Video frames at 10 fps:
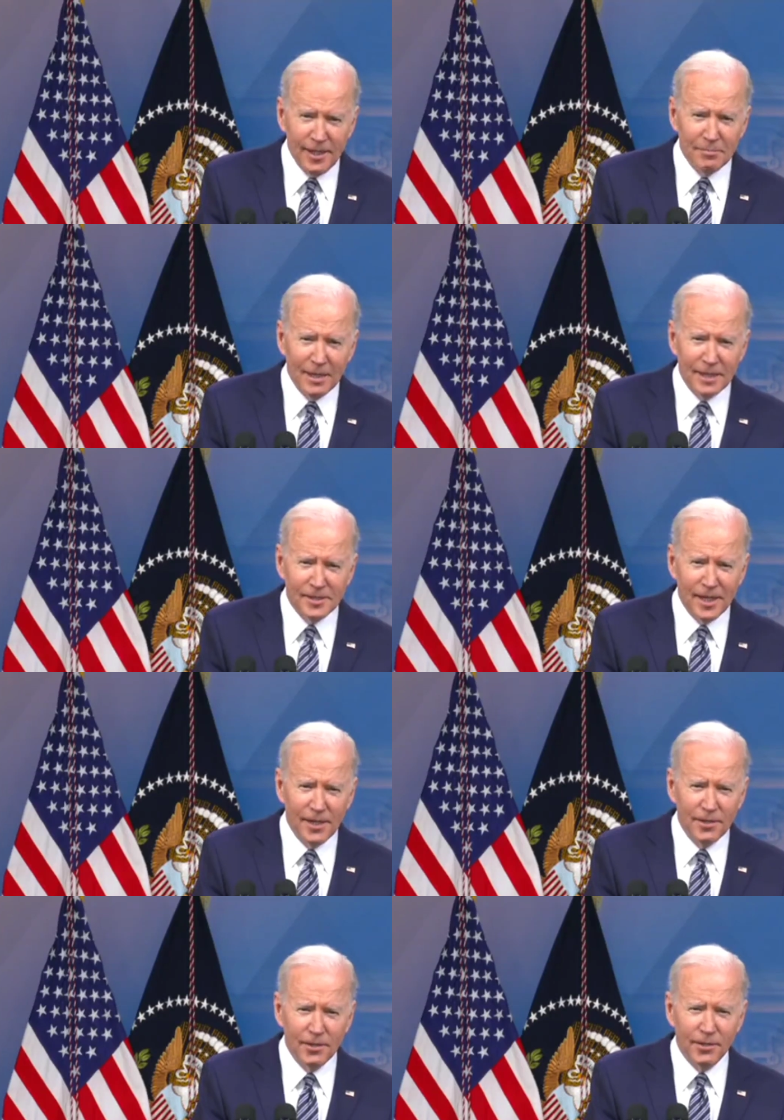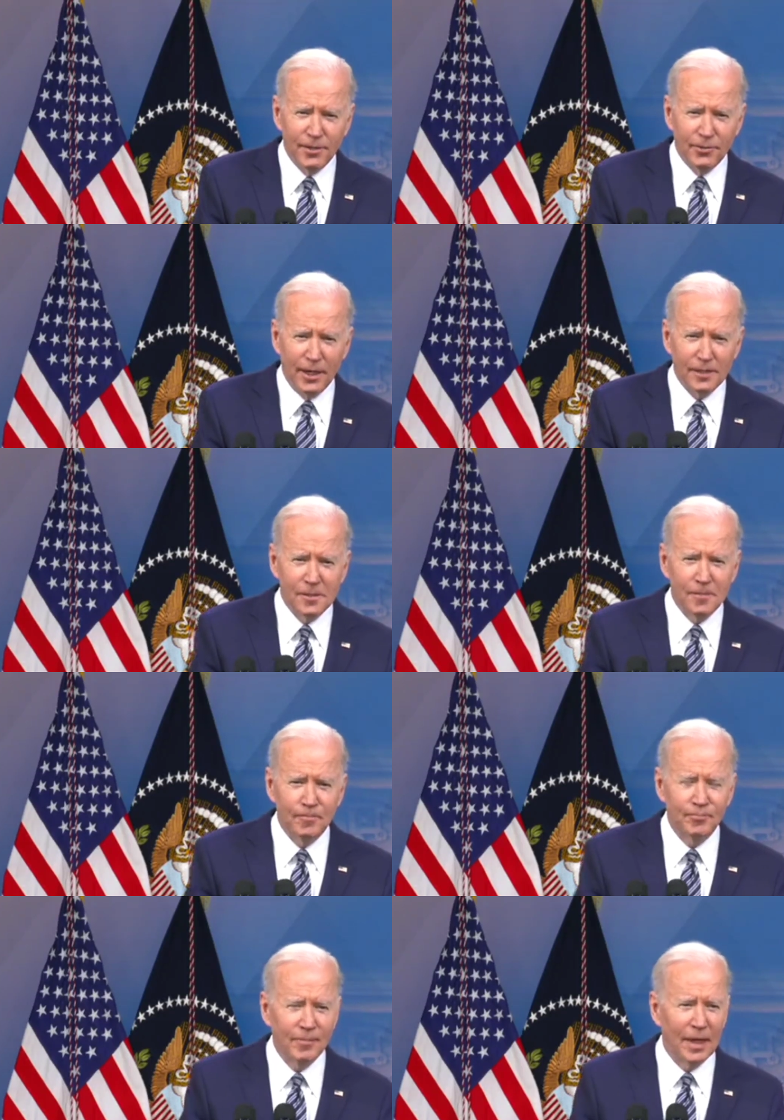in my State of the Union address,
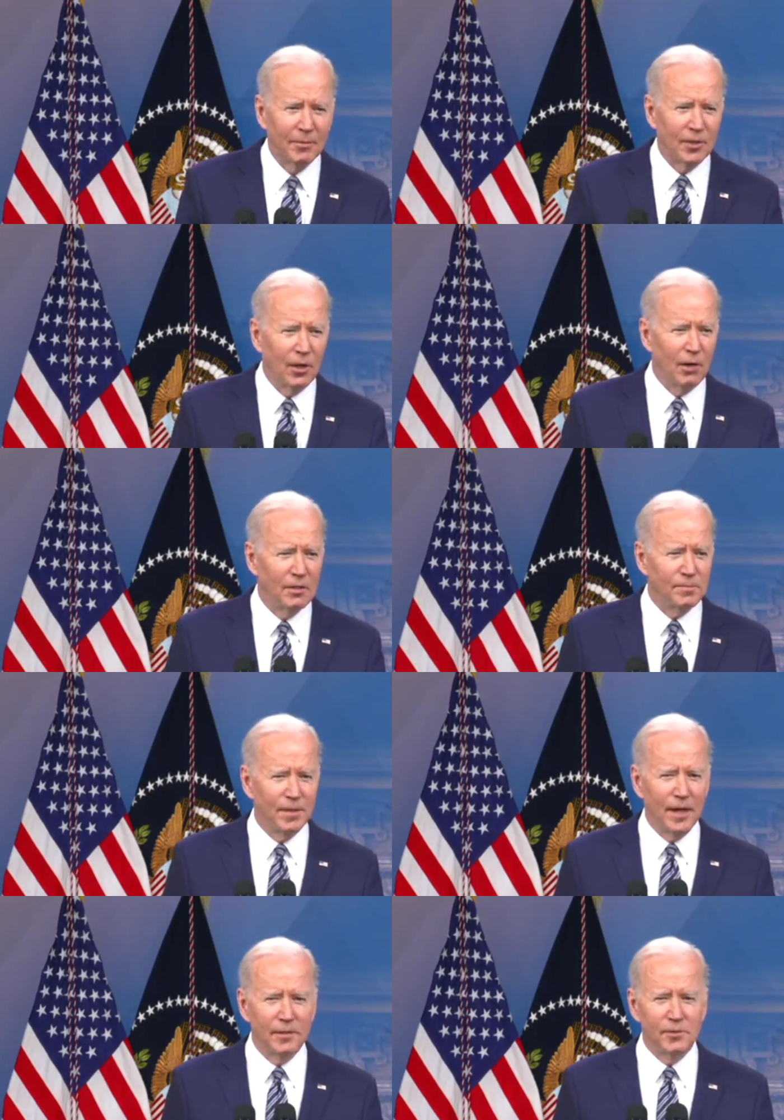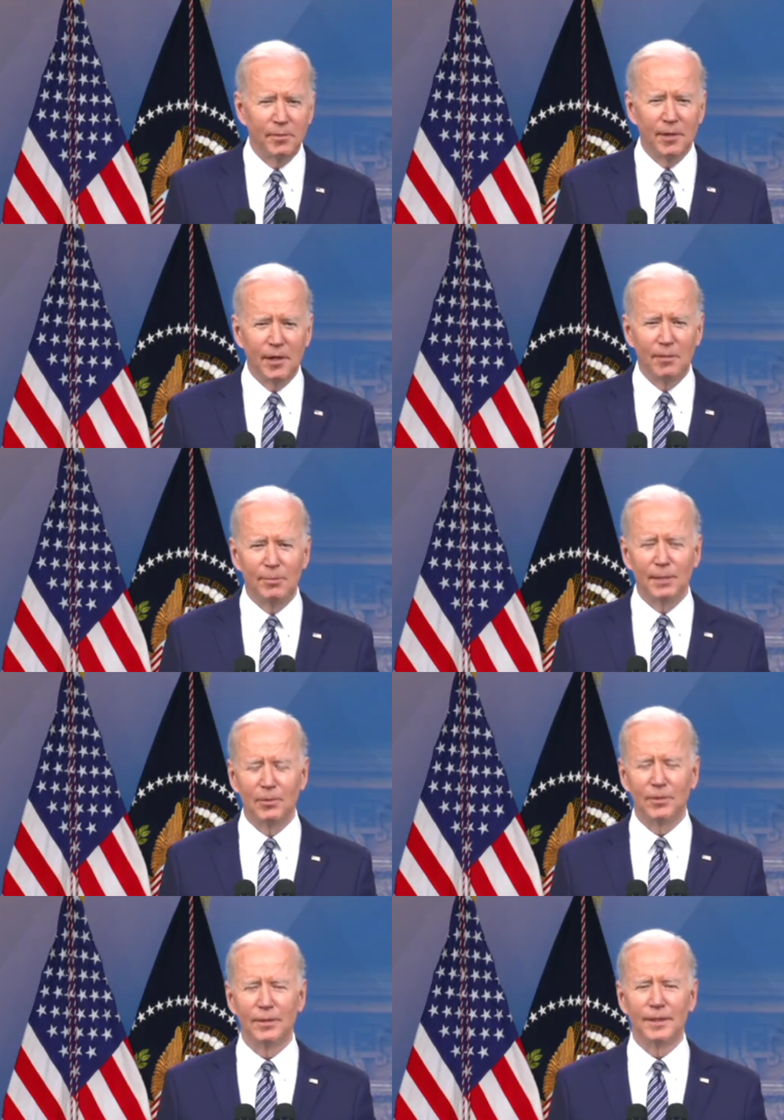I'm going to always be honest with the American people.